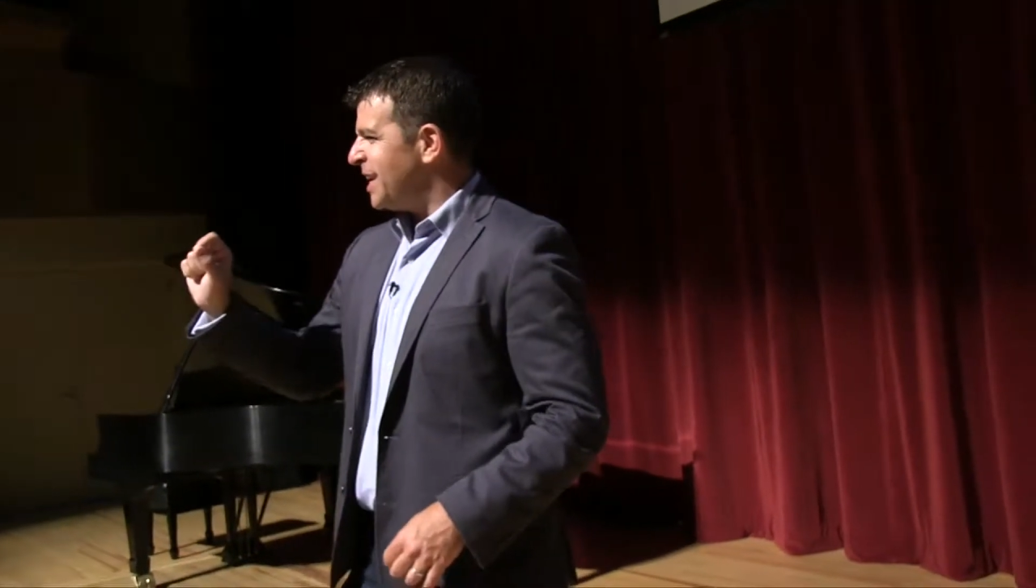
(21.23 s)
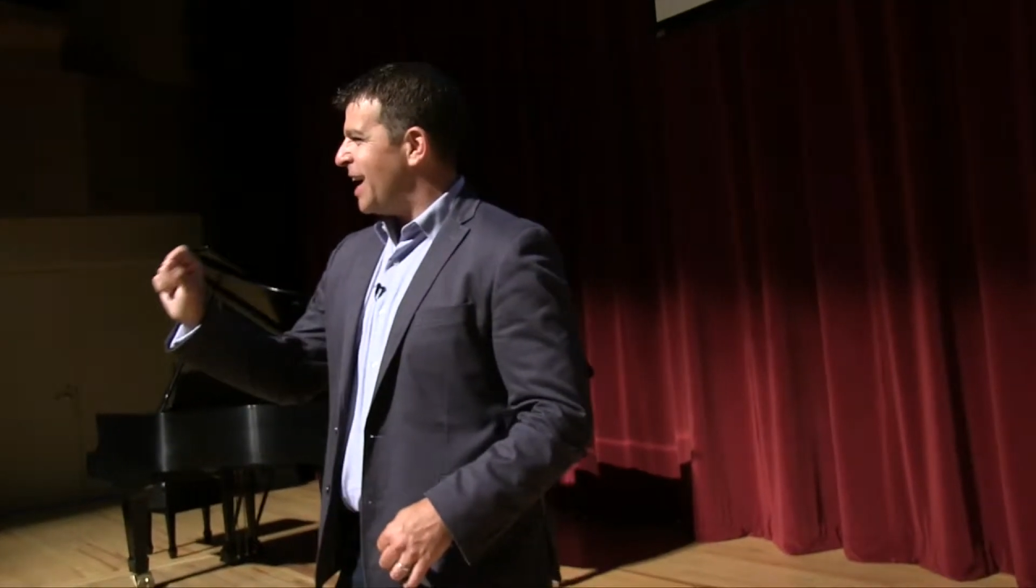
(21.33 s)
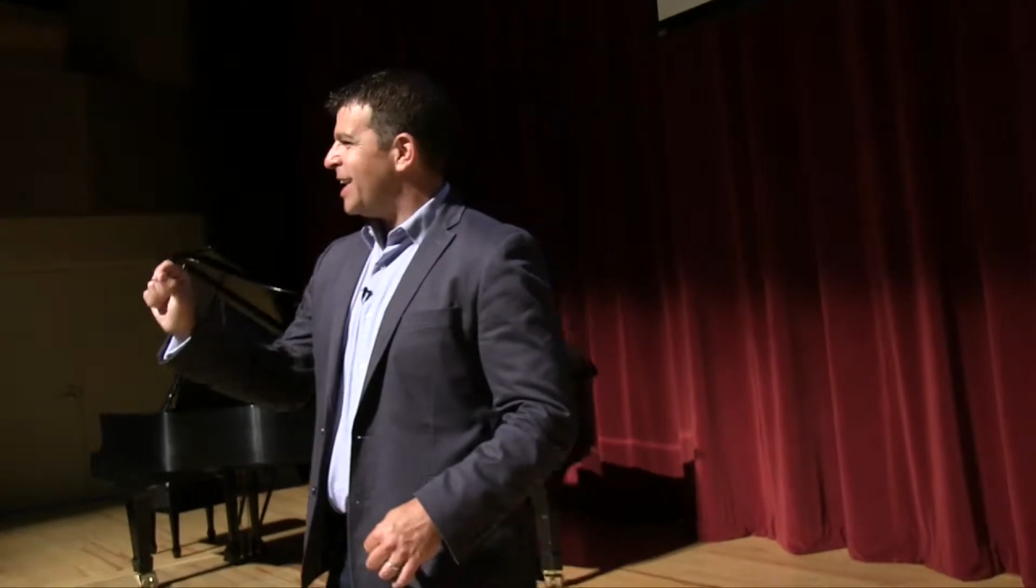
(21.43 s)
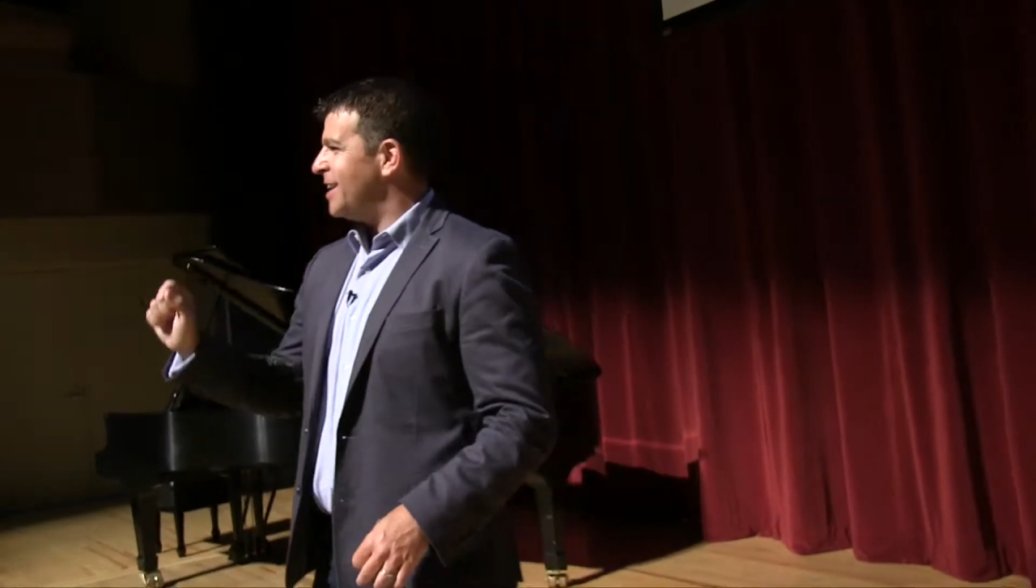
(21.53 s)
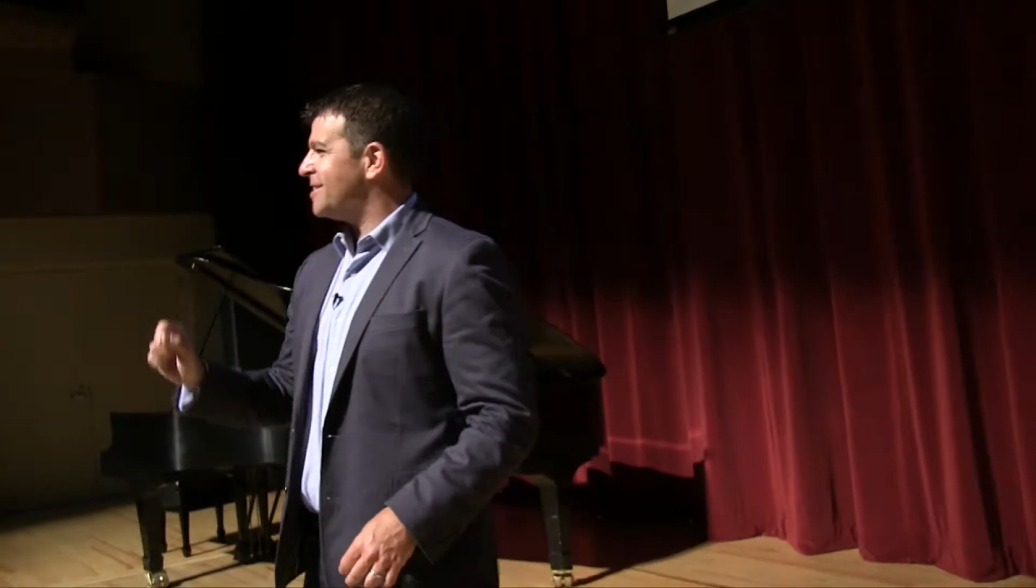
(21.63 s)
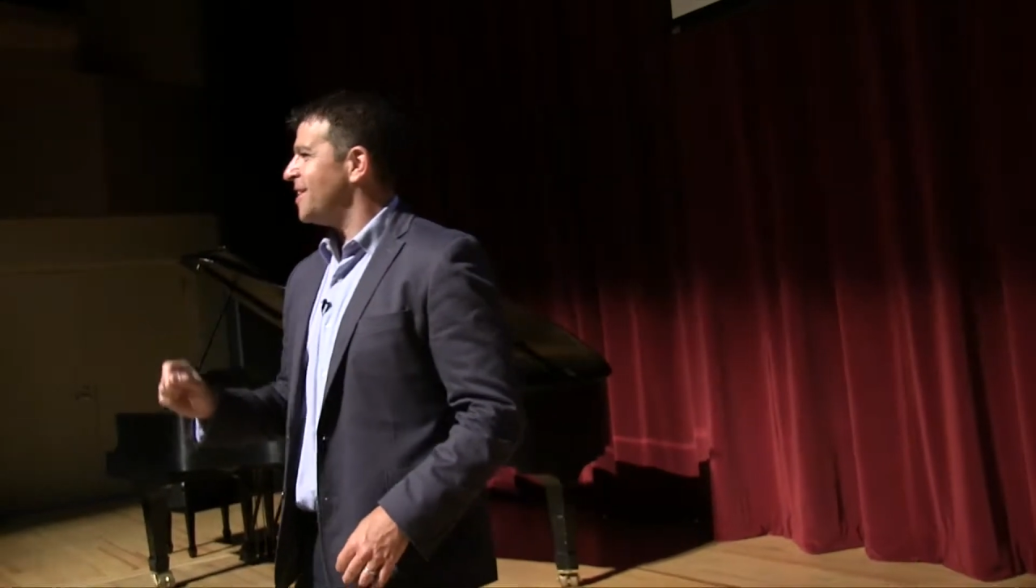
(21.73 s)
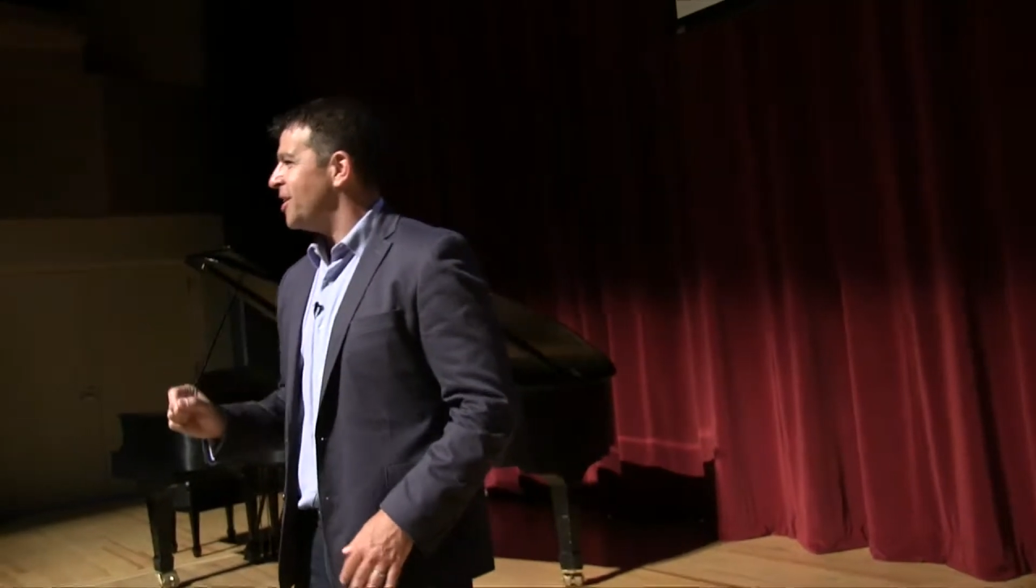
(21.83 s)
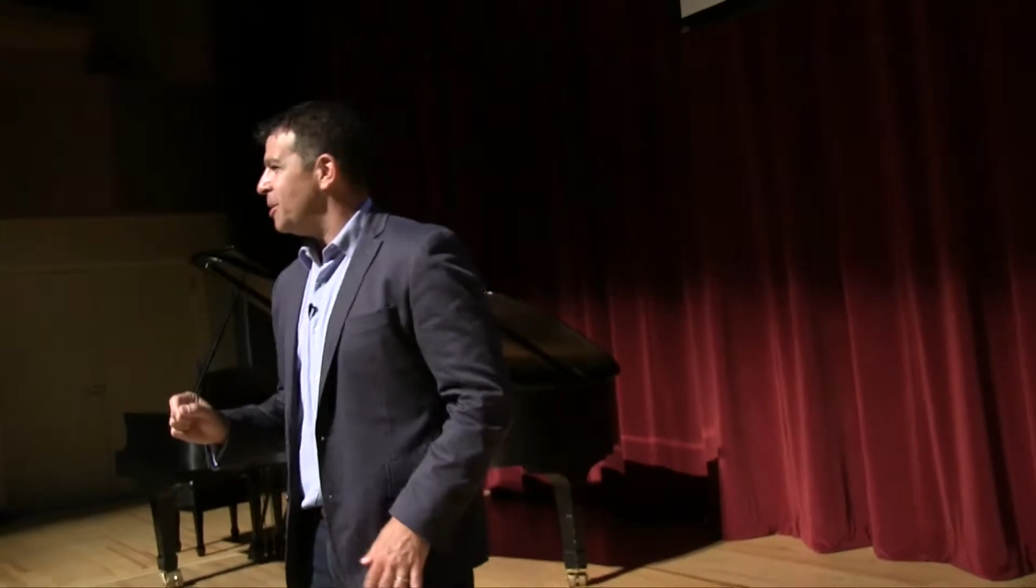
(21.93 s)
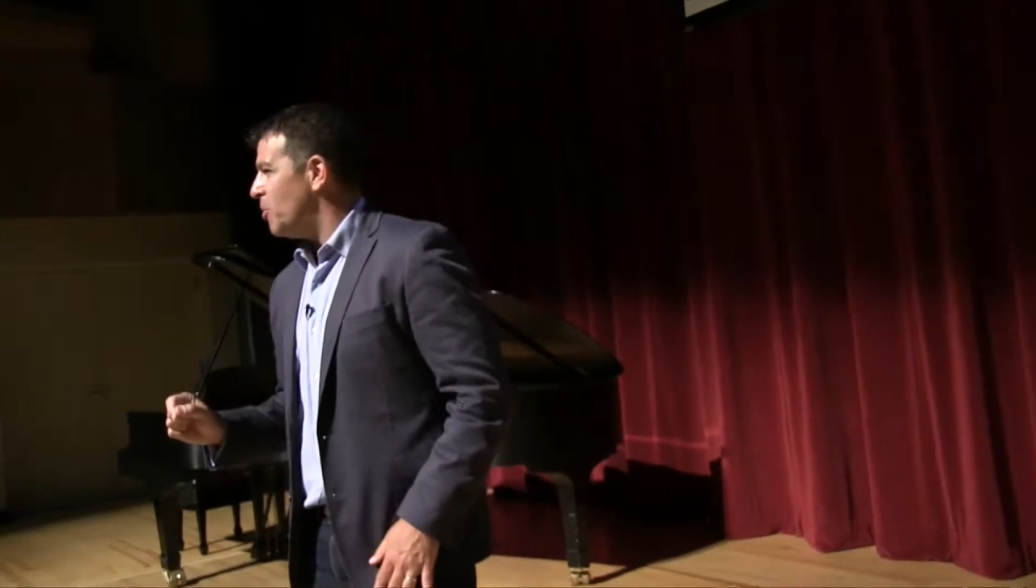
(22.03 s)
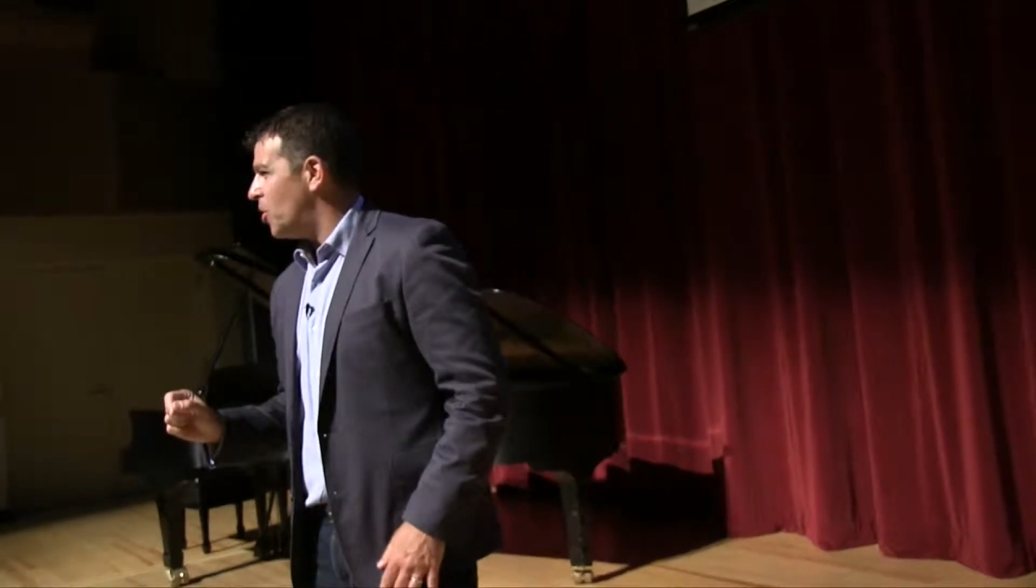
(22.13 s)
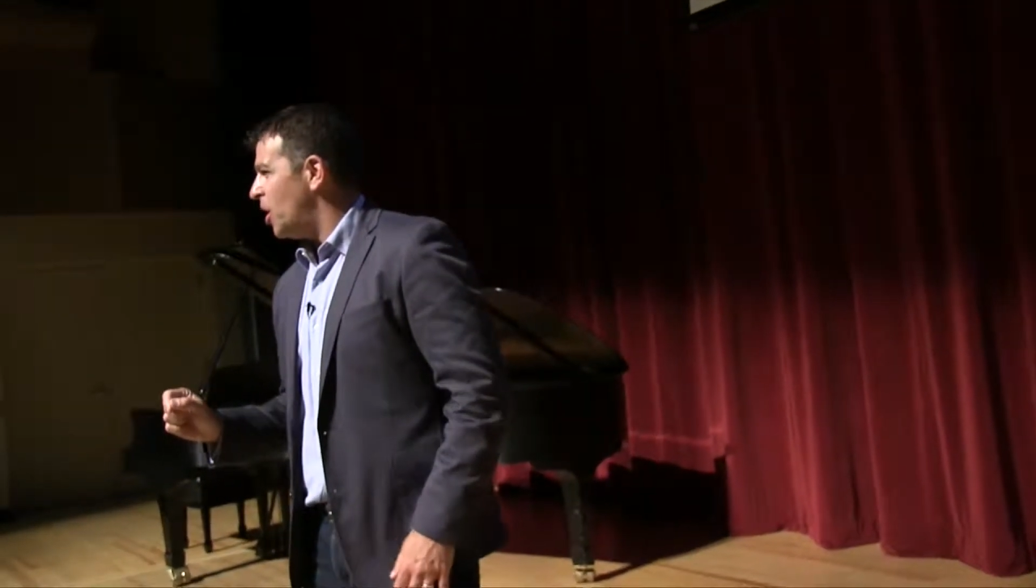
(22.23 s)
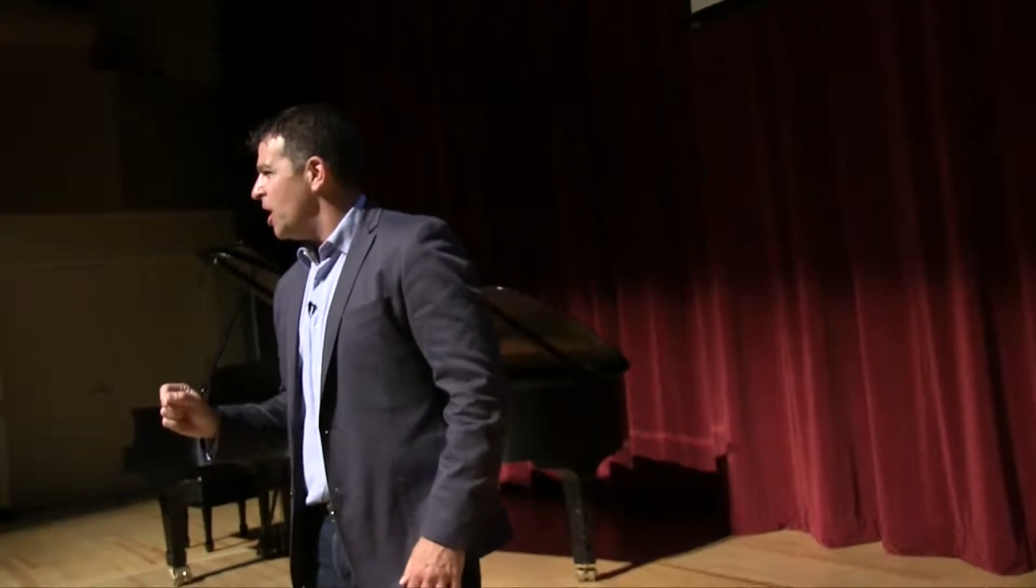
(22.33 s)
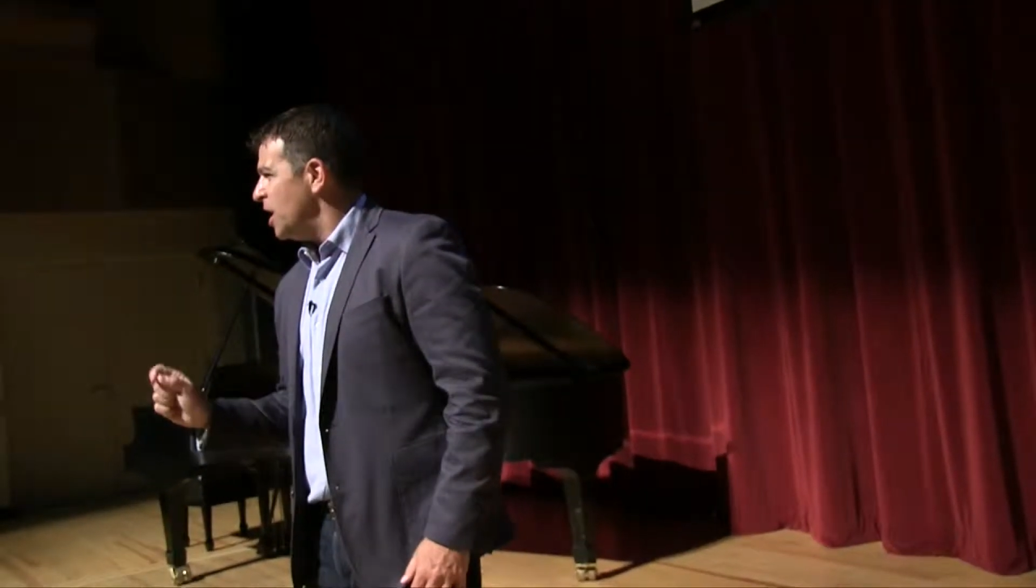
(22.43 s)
I can't sell anymore